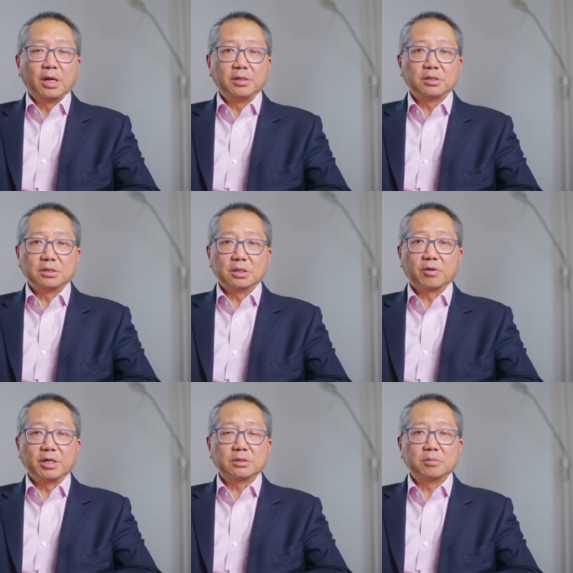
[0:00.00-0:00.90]
and this has a
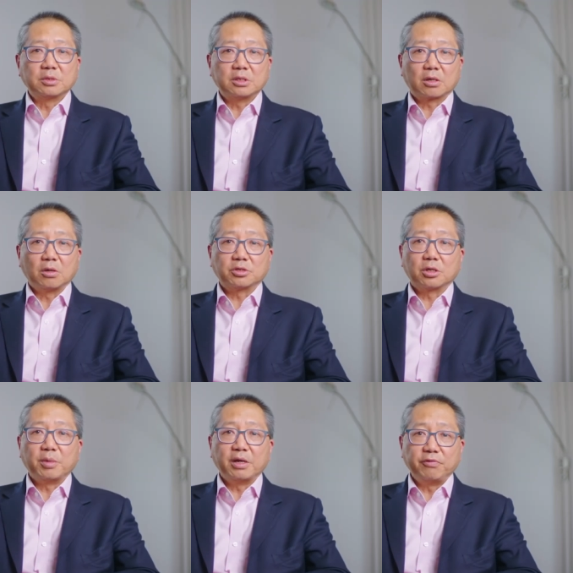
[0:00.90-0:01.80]
great
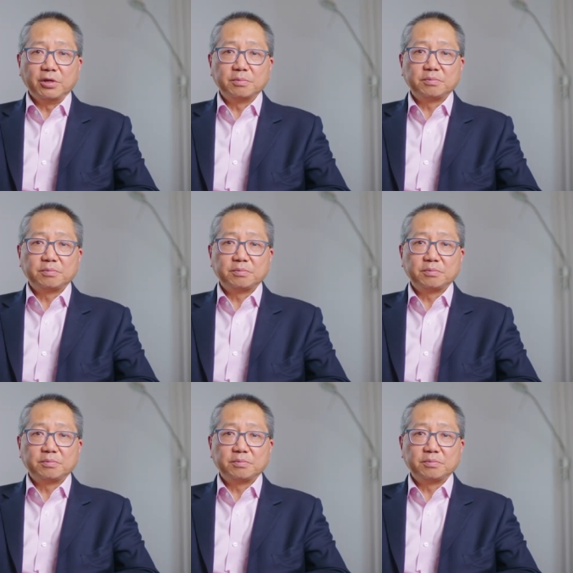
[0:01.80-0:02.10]
psychological benefit.